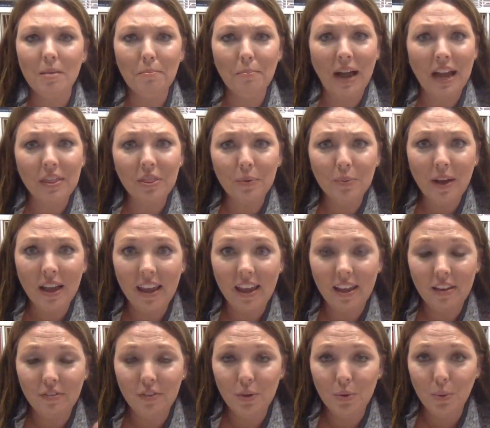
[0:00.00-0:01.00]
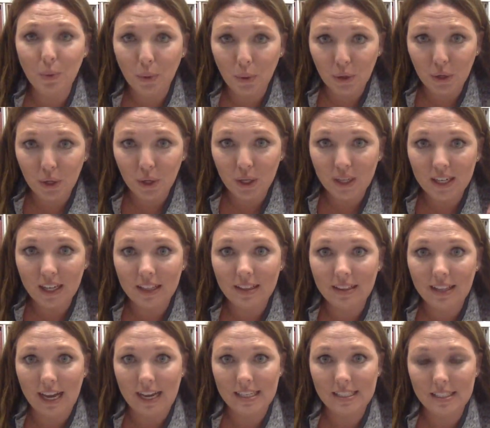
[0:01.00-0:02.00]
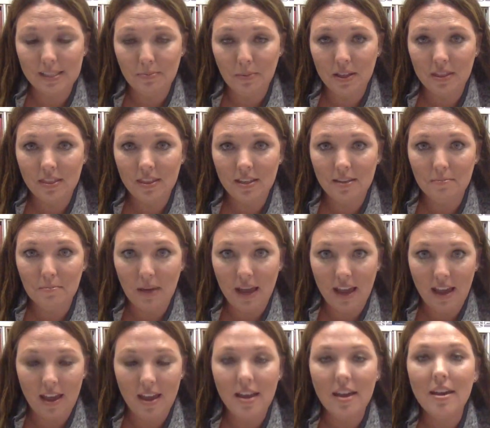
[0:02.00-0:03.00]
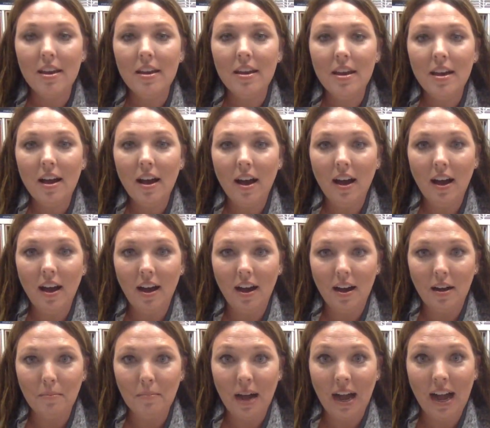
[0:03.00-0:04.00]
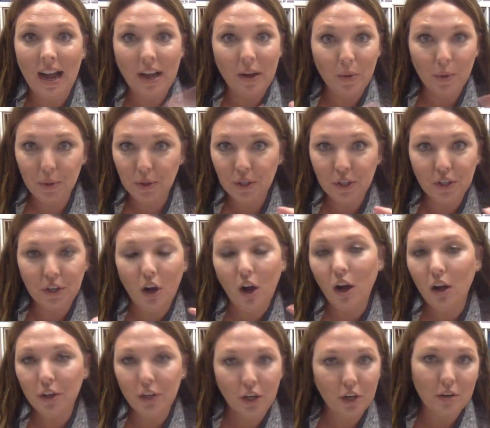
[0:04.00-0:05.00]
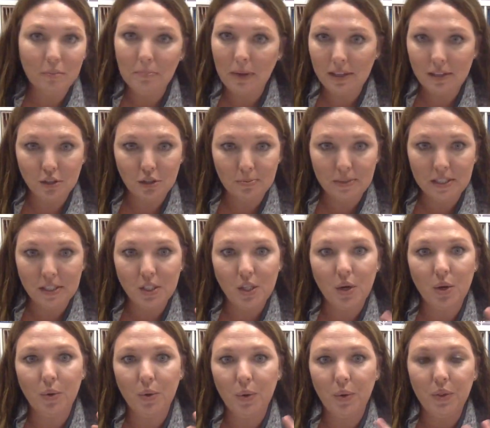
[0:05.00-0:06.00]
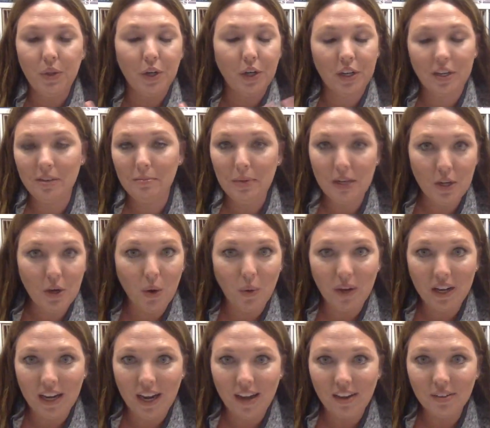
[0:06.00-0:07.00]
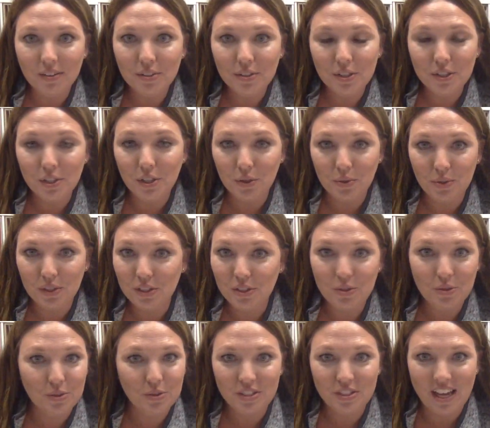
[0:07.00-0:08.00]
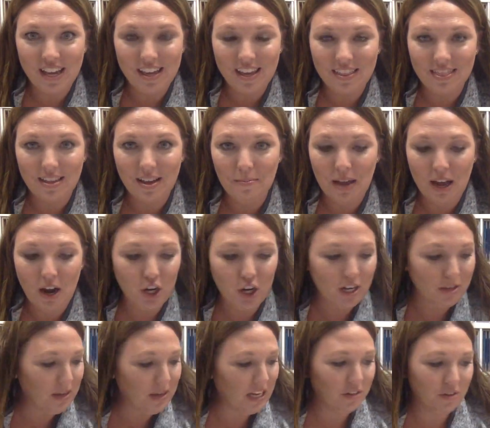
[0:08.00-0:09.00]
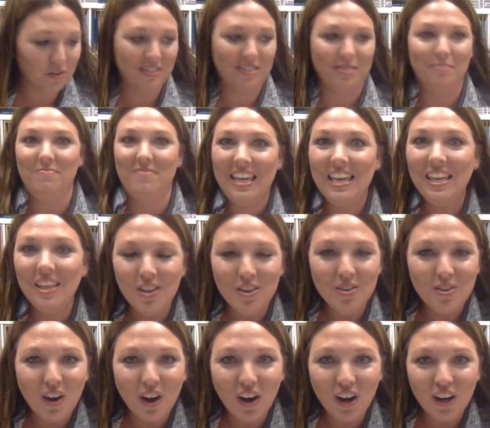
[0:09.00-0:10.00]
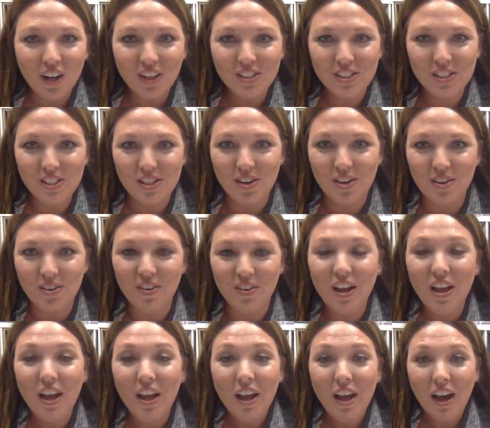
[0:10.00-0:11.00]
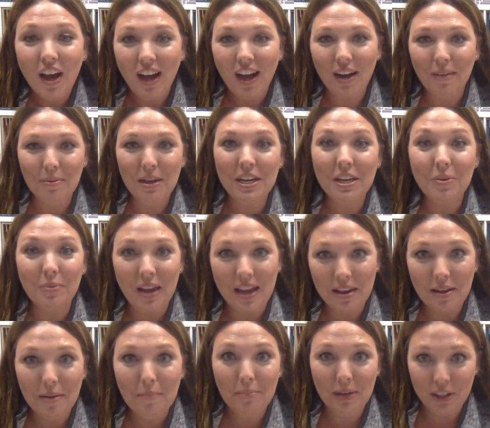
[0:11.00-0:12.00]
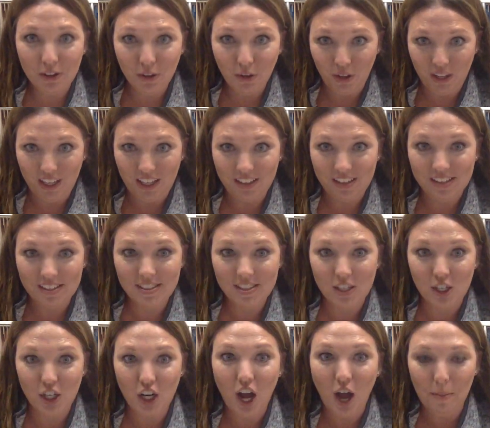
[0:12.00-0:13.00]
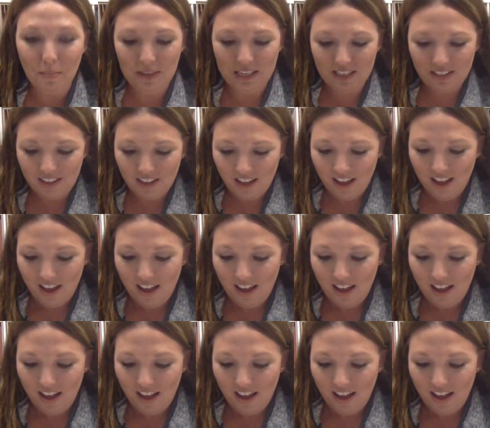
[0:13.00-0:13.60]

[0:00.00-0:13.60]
By the way, if you ordered last month in May, um, I ordered all your embellishments, so they're going to be going out soon as soon as I get them. I already made you some thank you cards, so um, anyway, be looking because they're coming.